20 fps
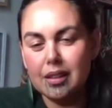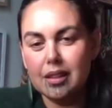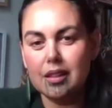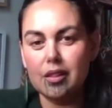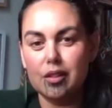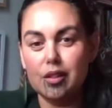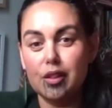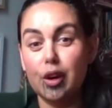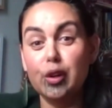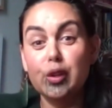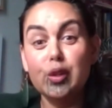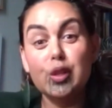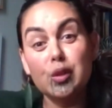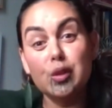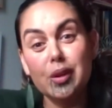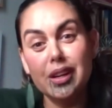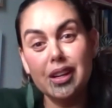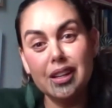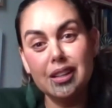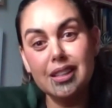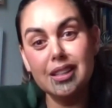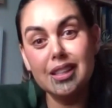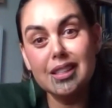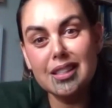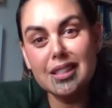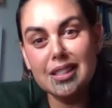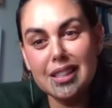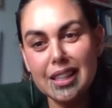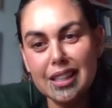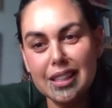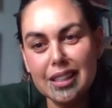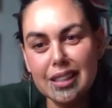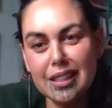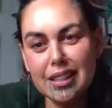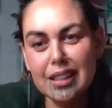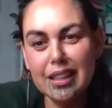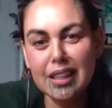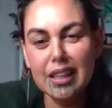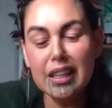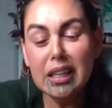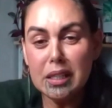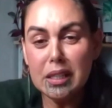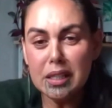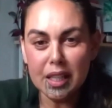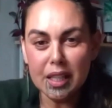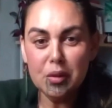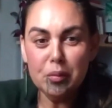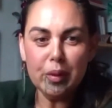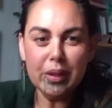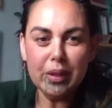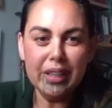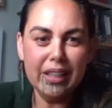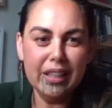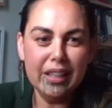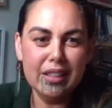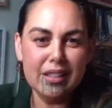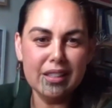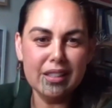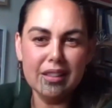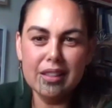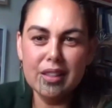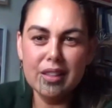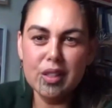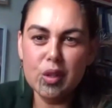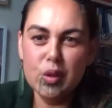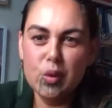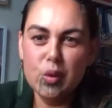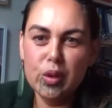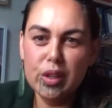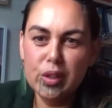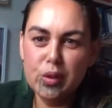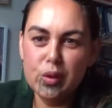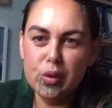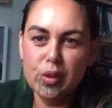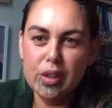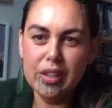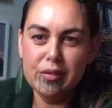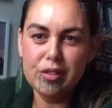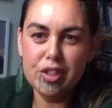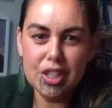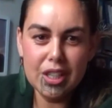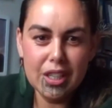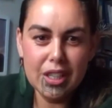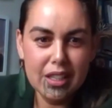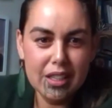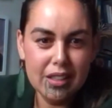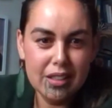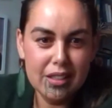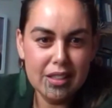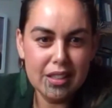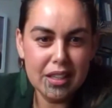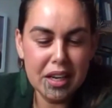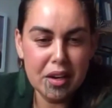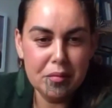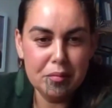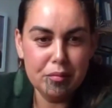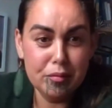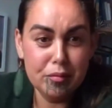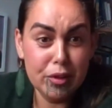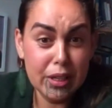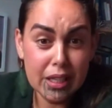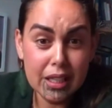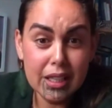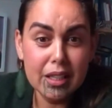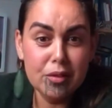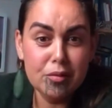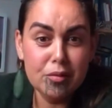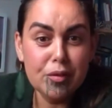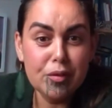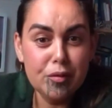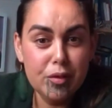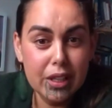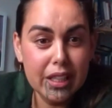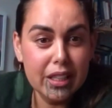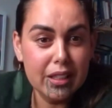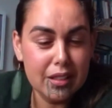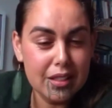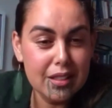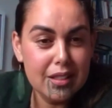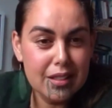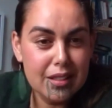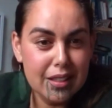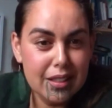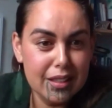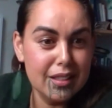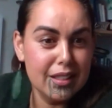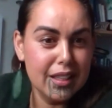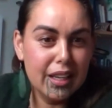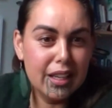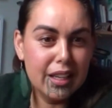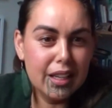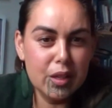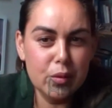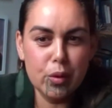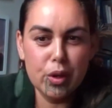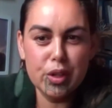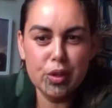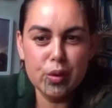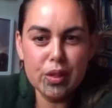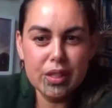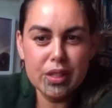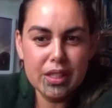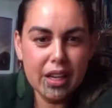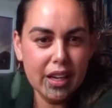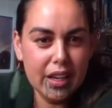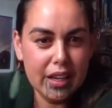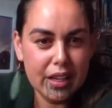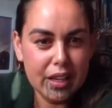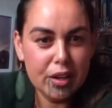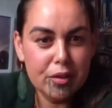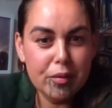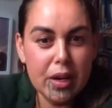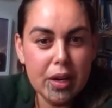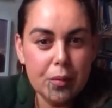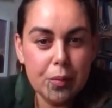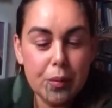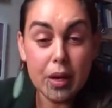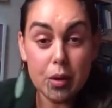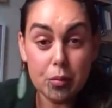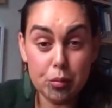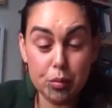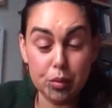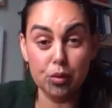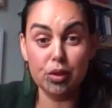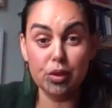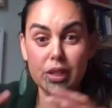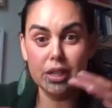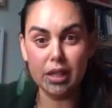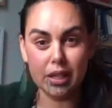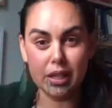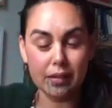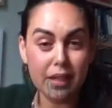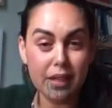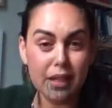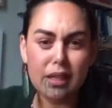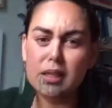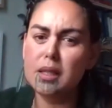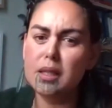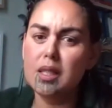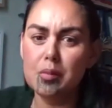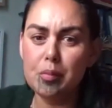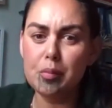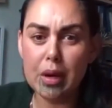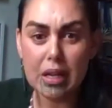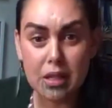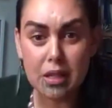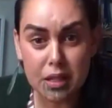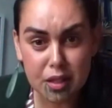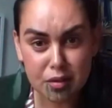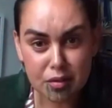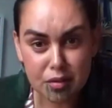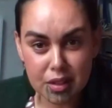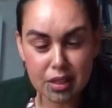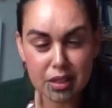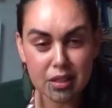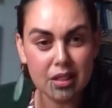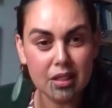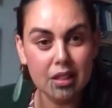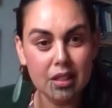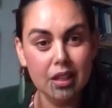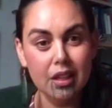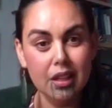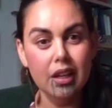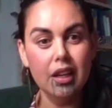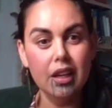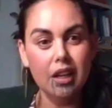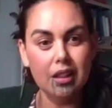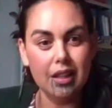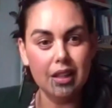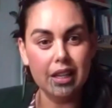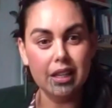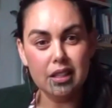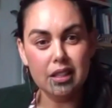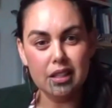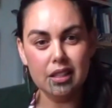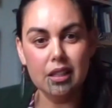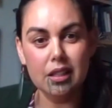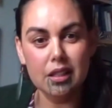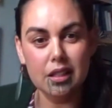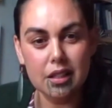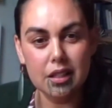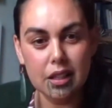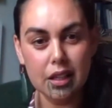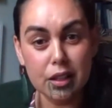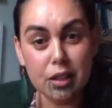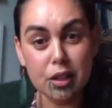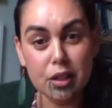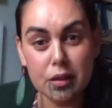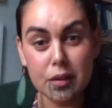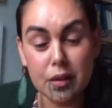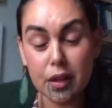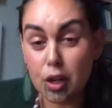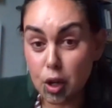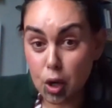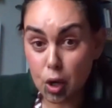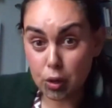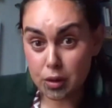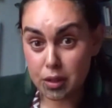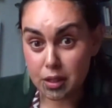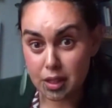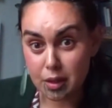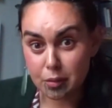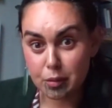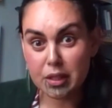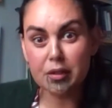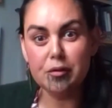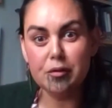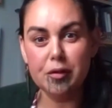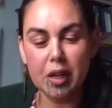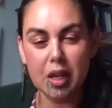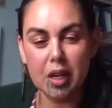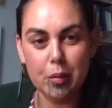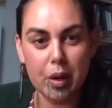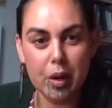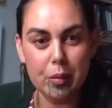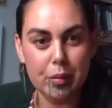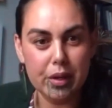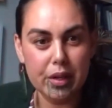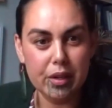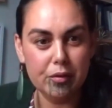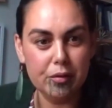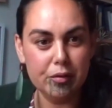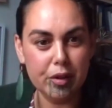those who are listening deeply to this kōrero have shared um, really reflects exactly what you're saying around that broadening and that expansiveness that sits in the concepts of whakapapa